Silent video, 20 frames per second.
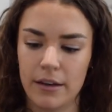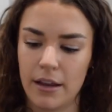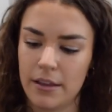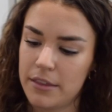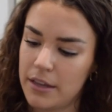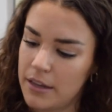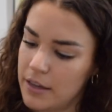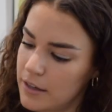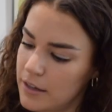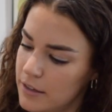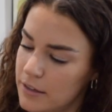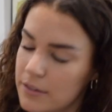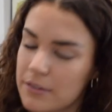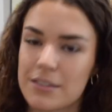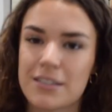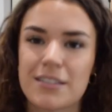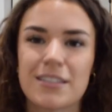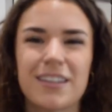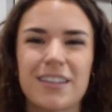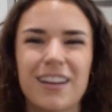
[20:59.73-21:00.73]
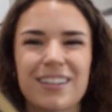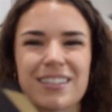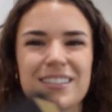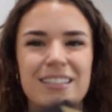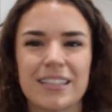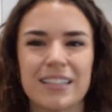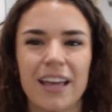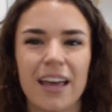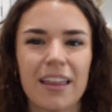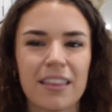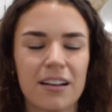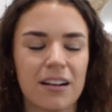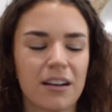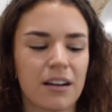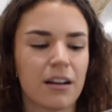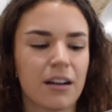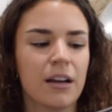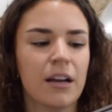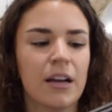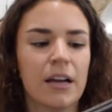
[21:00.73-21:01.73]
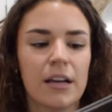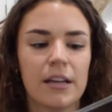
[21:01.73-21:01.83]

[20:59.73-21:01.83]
nothing stuck together,